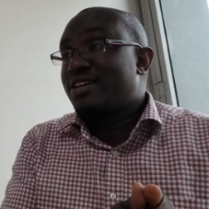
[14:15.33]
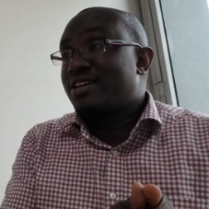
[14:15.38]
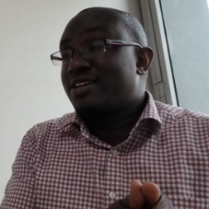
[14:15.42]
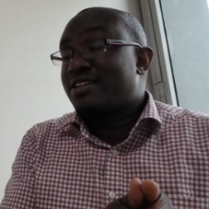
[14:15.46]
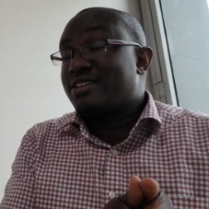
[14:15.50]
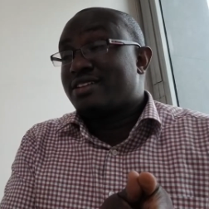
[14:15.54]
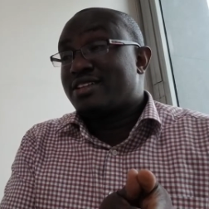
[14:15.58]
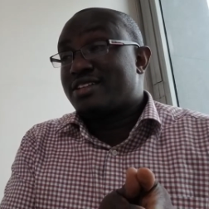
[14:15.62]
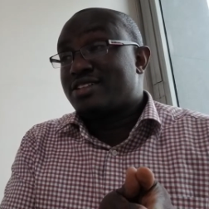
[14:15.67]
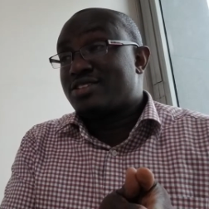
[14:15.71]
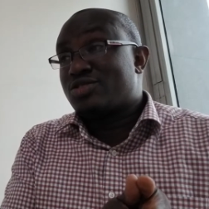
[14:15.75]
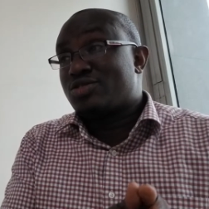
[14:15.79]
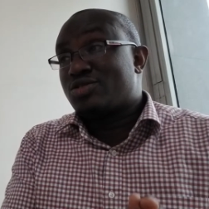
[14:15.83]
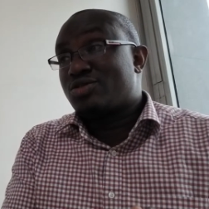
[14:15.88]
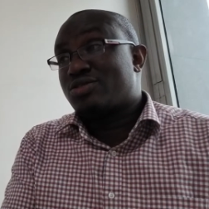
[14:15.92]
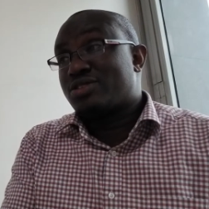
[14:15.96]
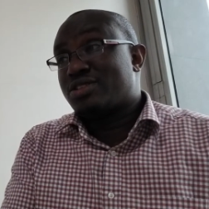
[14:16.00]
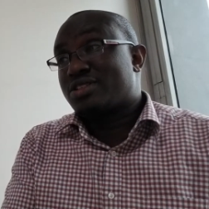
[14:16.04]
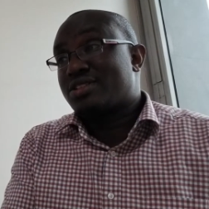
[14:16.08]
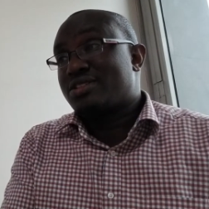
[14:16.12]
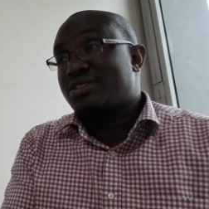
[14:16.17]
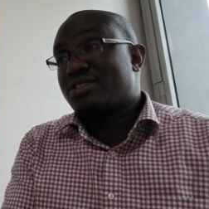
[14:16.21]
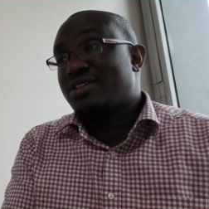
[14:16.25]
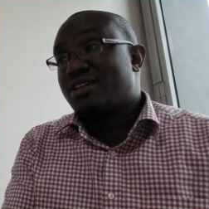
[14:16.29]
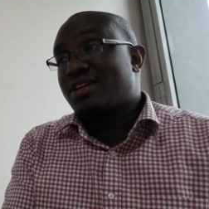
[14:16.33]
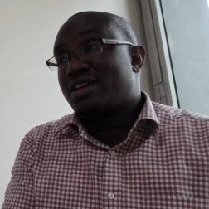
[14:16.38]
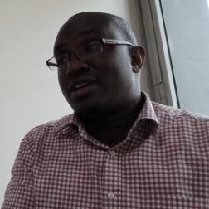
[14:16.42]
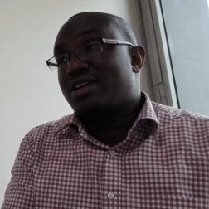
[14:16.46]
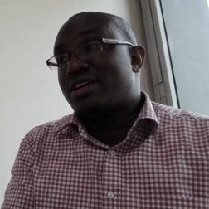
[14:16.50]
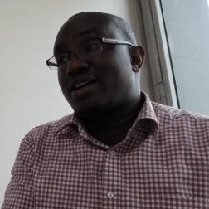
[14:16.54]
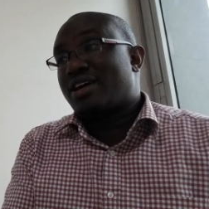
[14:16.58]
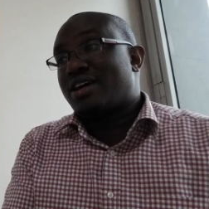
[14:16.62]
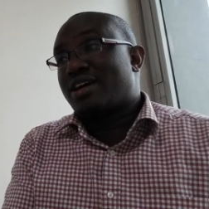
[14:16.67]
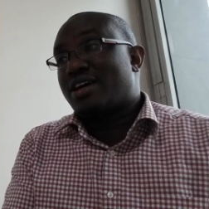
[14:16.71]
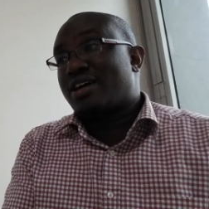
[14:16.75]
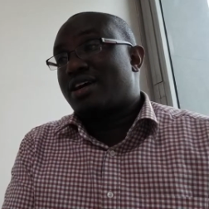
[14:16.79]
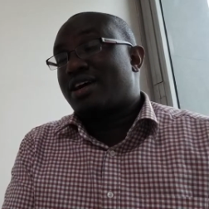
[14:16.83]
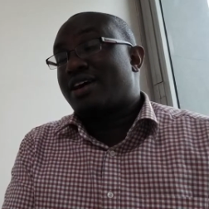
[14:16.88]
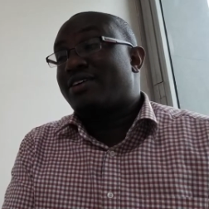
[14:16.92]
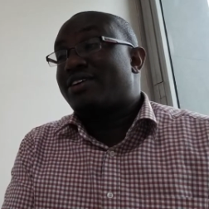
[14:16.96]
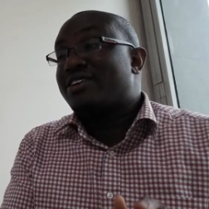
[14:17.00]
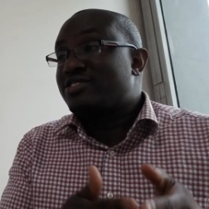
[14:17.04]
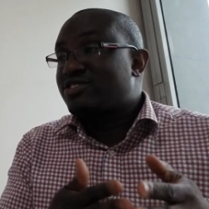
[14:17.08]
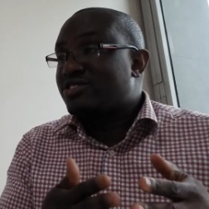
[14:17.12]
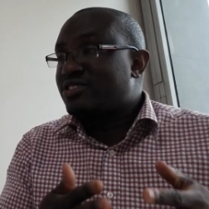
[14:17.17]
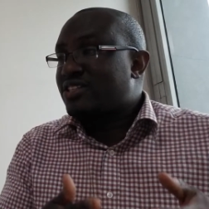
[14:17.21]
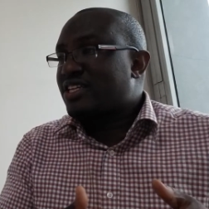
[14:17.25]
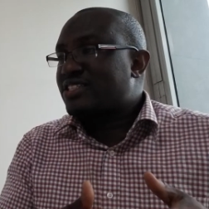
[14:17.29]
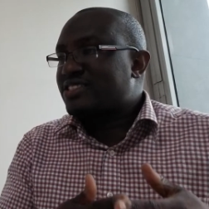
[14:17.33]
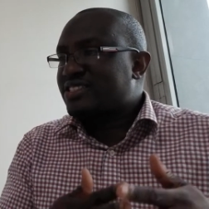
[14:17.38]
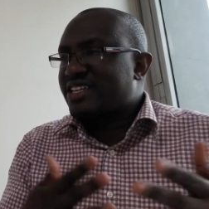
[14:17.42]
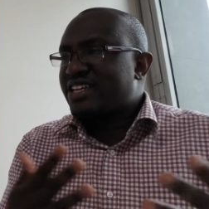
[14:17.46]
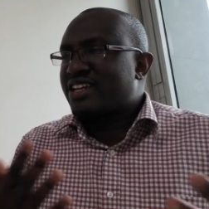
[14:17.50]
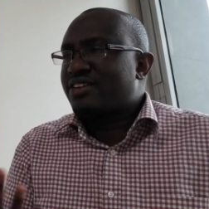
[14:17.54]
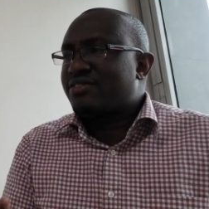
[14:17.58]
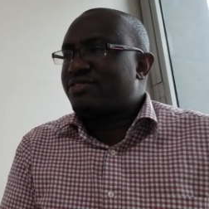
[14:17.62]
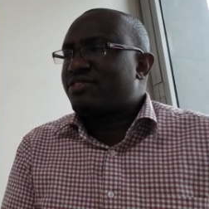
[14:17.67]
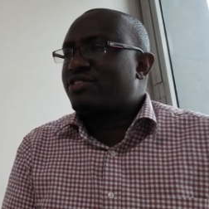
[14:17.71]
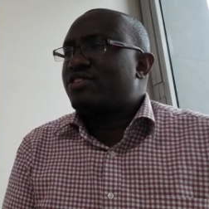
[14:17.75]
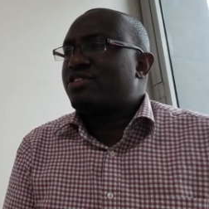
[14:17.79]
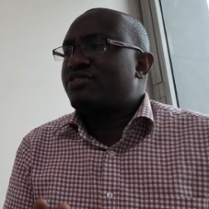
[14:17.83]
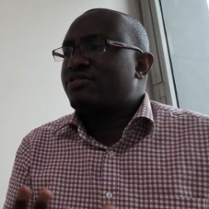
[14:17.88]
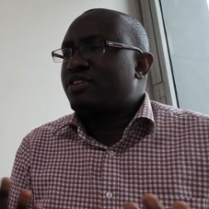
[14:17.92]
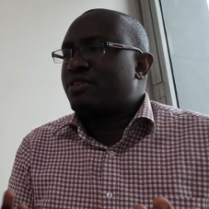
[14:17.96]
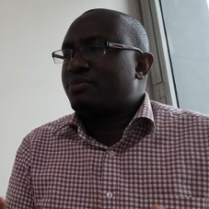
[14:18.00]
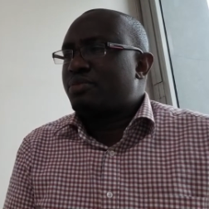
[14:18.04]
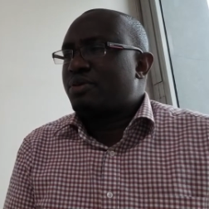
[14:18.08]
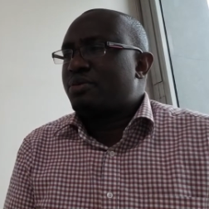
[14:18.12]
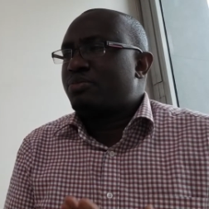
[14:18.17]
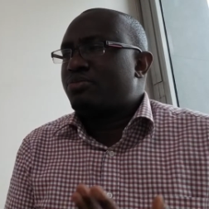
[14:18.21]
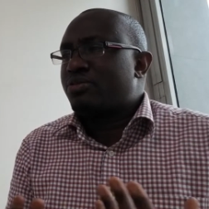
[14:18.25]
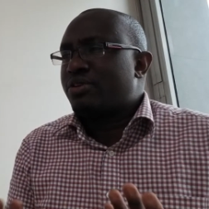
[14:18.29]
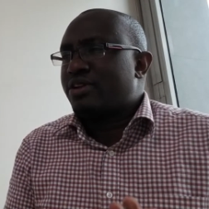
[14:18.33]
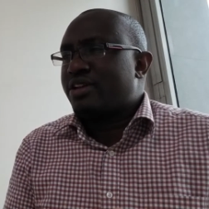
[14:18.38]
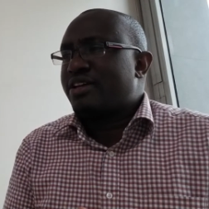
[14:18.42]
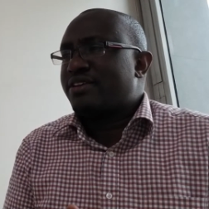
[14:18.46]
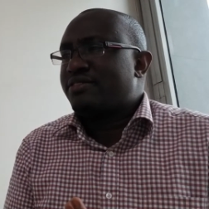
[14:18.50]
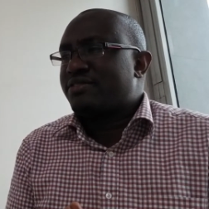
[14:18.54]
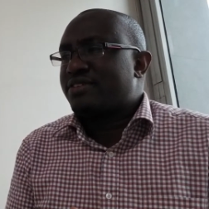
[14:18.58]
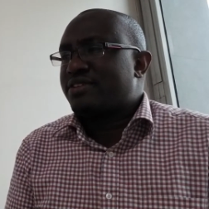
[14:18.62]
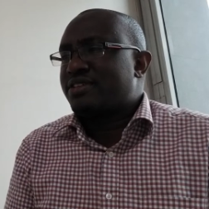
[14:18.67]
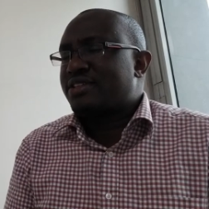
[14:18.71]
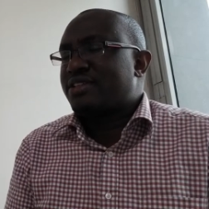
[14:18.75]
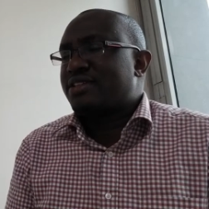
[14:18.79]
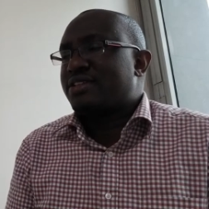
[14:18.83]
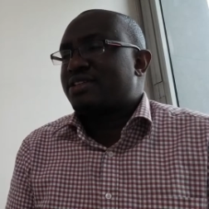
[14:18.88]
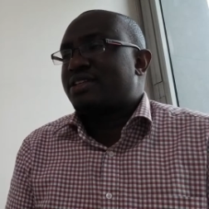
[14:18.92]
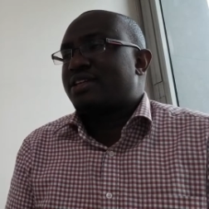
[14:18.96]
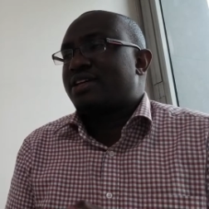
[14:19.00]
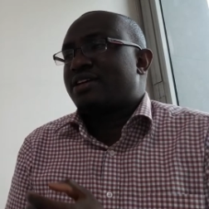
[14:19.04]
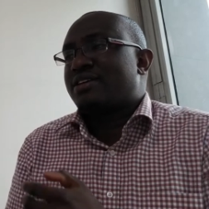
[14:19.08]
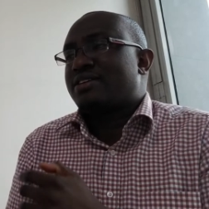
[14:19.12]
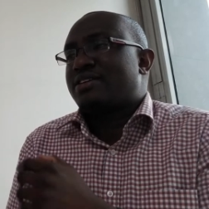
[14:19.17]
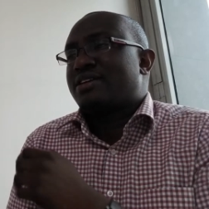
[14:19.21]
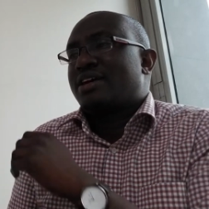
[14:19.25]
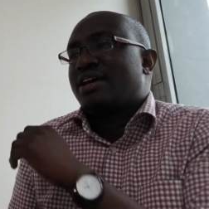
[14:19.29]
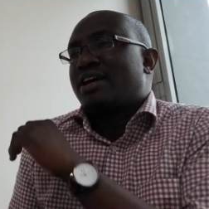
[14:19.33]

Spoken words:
the story. I want to just get a feel of the people and everything there.